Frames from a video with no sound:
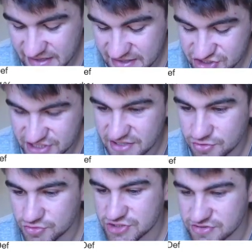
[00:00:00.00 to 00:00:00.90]
Sheed
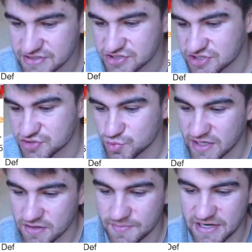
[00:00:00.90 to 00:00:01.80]
also injured as
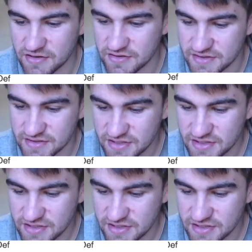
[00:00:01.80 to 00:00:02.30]
well, apparently.